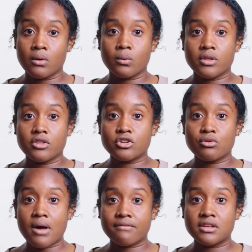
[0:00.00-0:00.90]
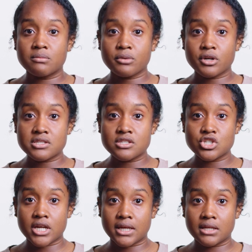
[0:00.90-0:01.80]
Whether you have in person
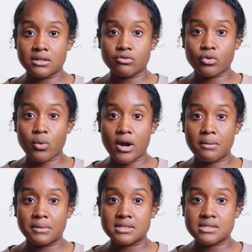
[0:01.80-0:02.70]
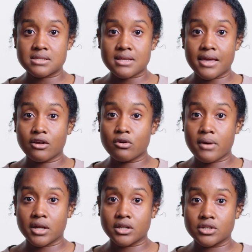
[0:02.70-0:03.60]
check in requirements, ankle
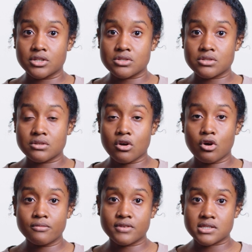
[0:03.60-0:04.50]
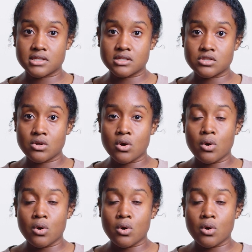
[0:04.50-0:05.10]
monitors, home visits,